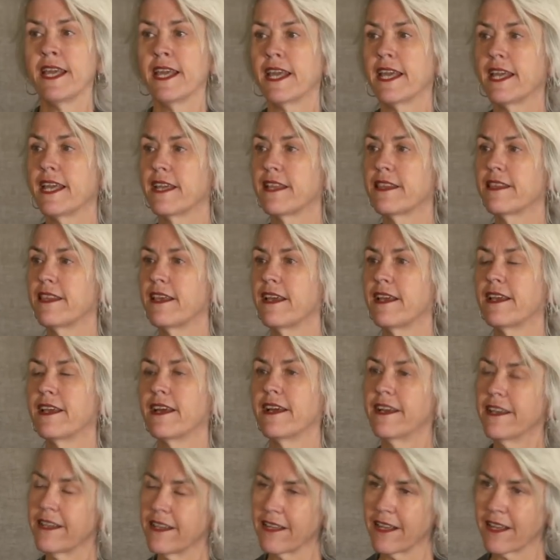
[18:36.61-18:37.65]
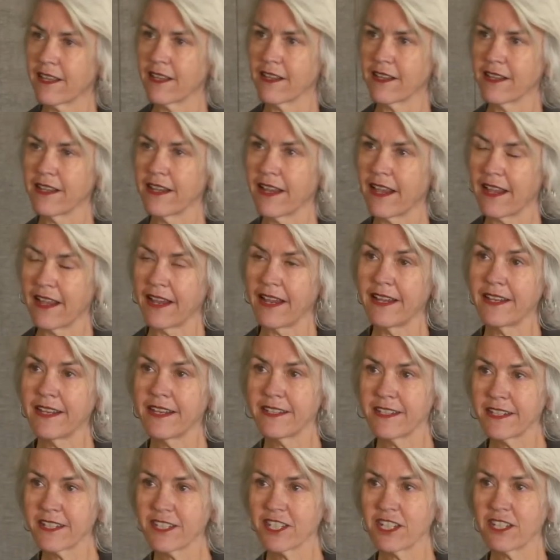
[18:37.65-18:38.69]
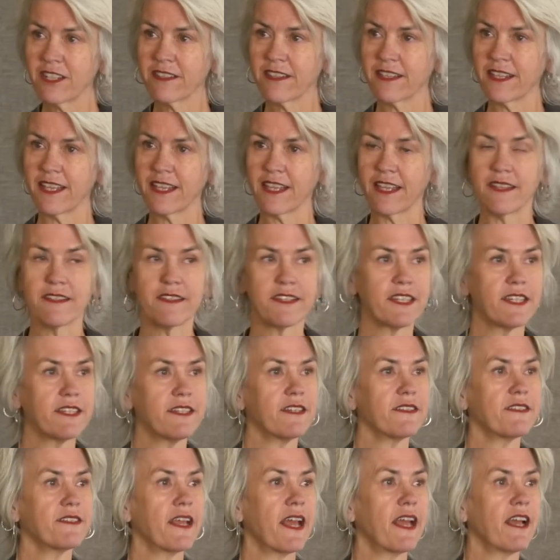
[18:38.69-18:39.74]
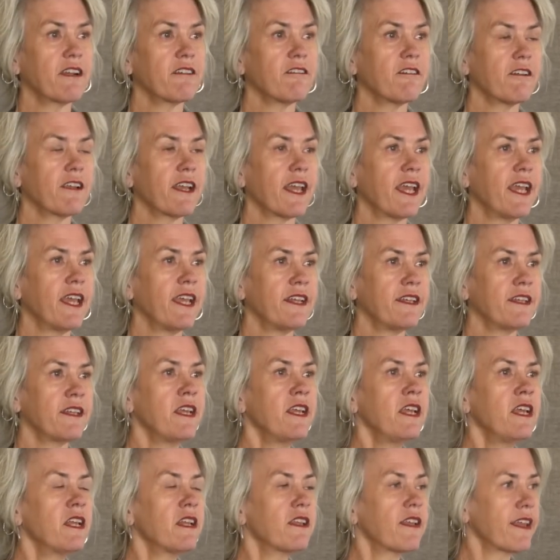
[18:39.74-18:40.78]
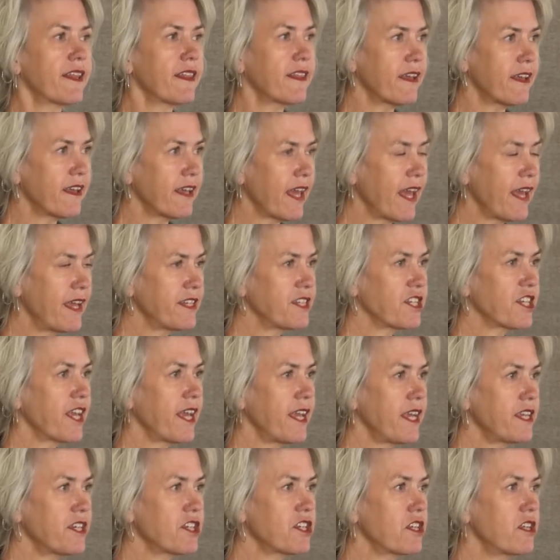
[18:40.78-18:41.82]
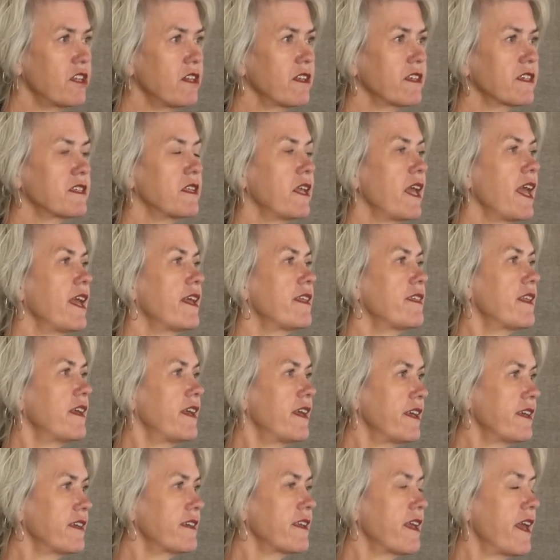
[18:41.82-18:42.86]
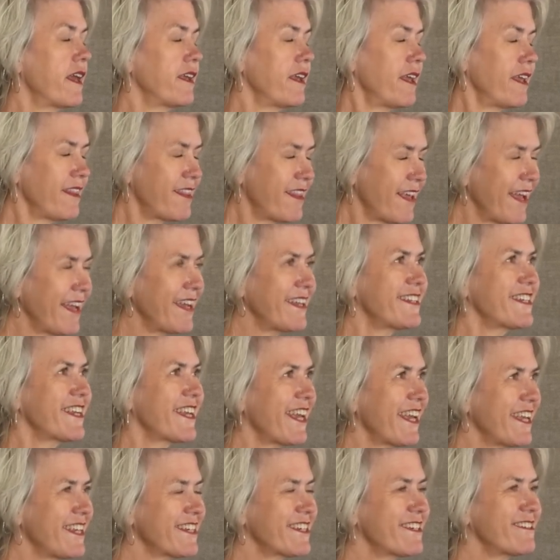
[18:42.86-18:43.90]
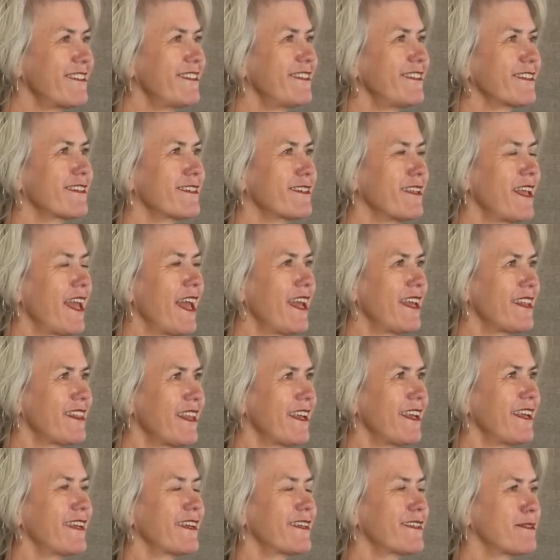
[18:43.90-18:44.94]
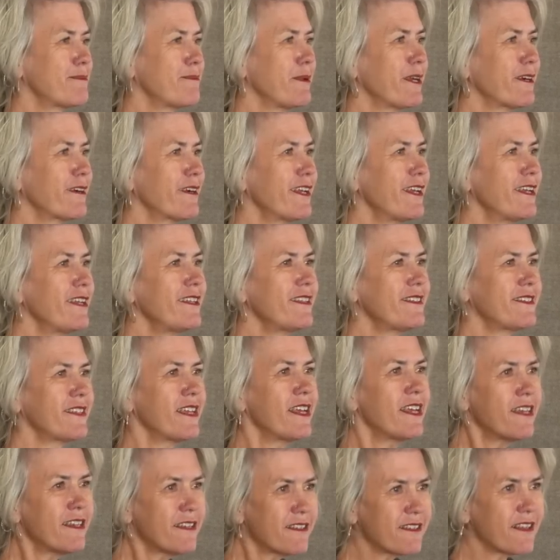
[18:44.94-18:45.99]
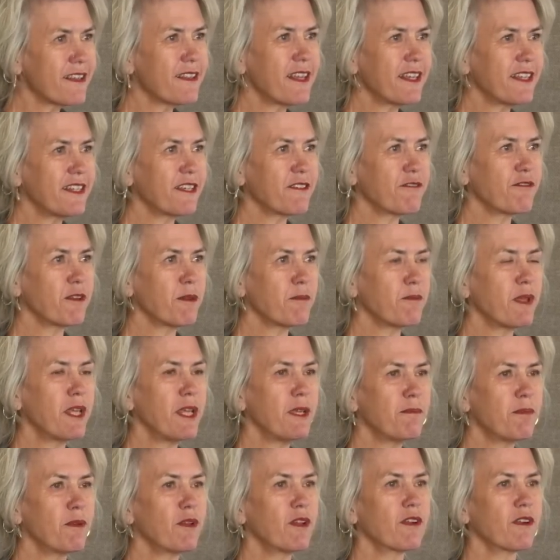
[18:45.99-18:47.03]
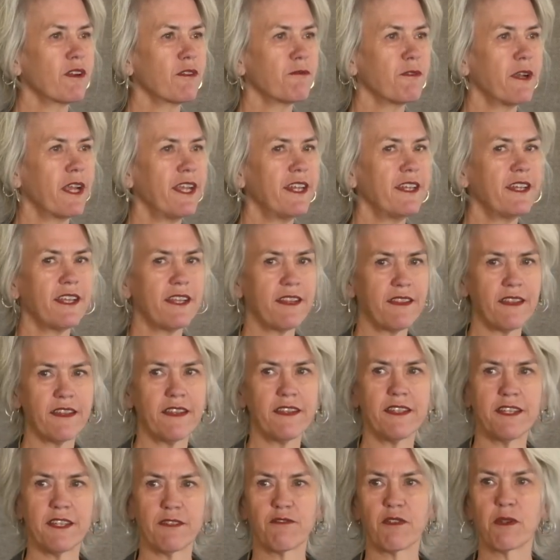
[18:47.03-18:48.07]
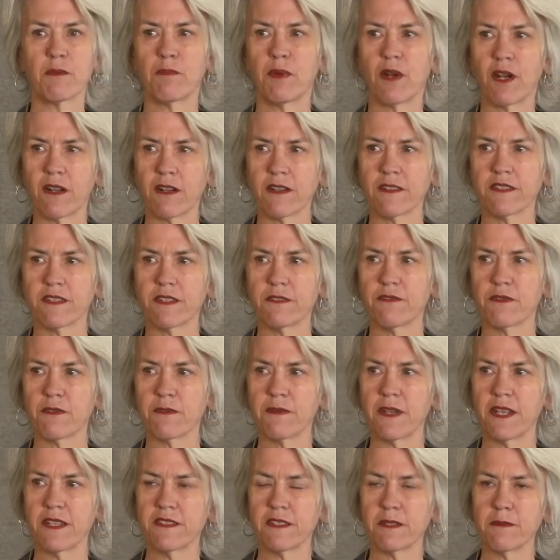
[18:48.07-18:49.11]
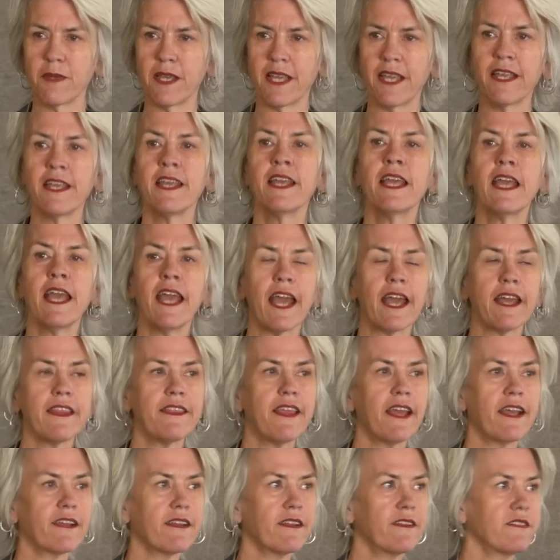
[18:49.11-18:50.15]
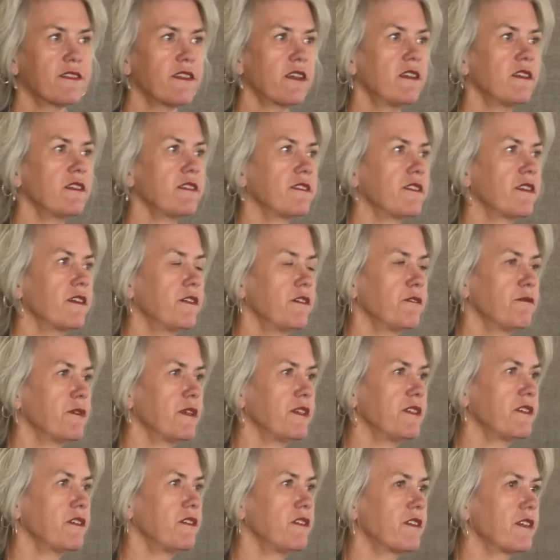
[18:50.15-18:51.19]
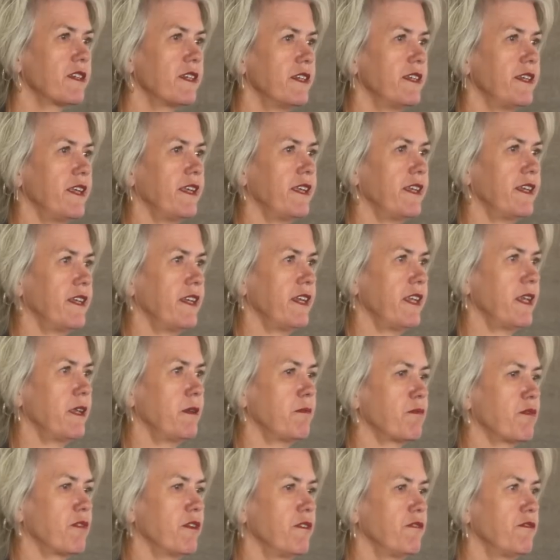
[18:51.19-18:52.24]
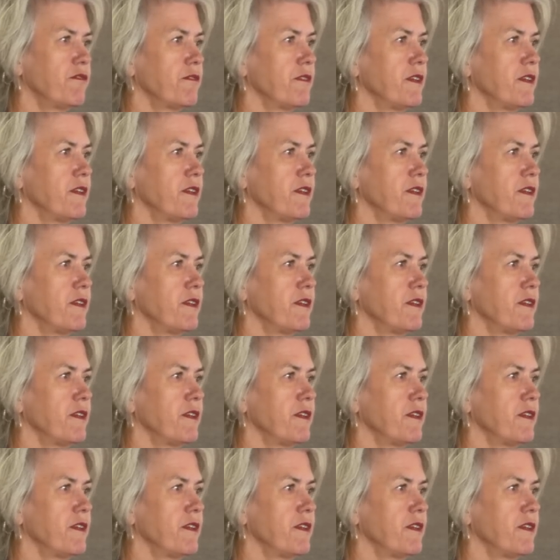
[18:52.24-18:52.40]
And an additional thing is to disaggregate like the educational and the experience, so that different people are rating the different parts of a resume, and that has also resulted in improved